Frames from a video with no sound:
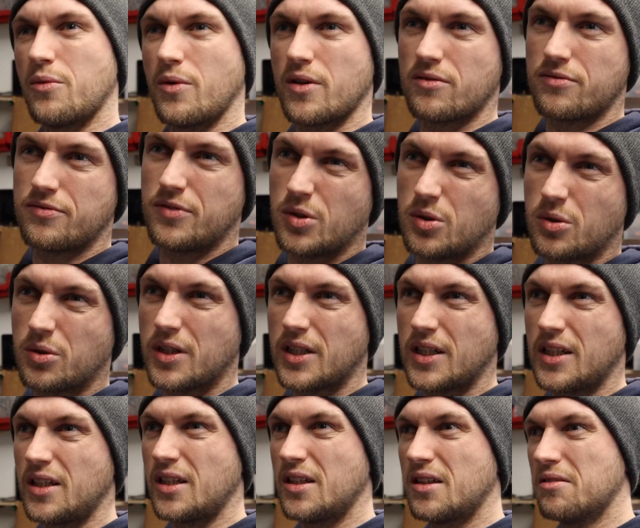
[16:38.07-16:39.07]

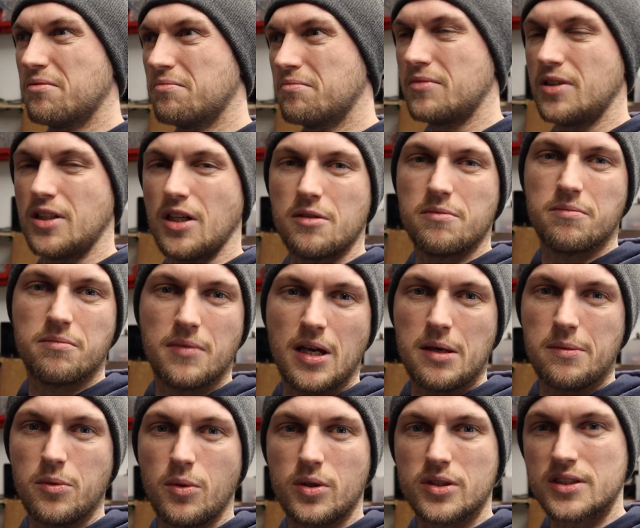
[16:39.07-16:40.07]
140, you know,
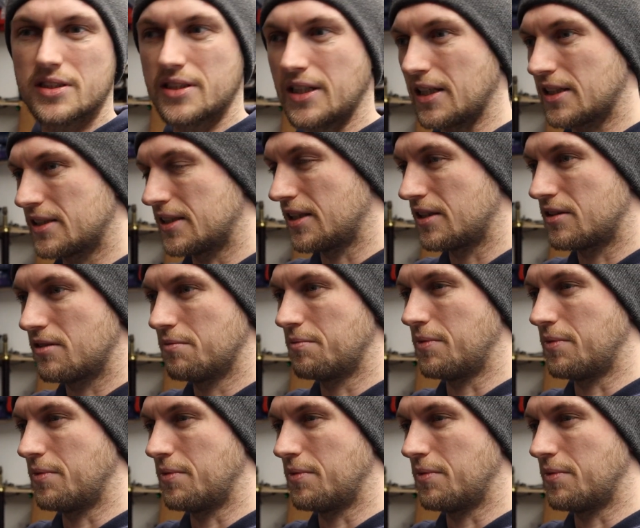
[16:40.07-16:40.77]
maybe 160.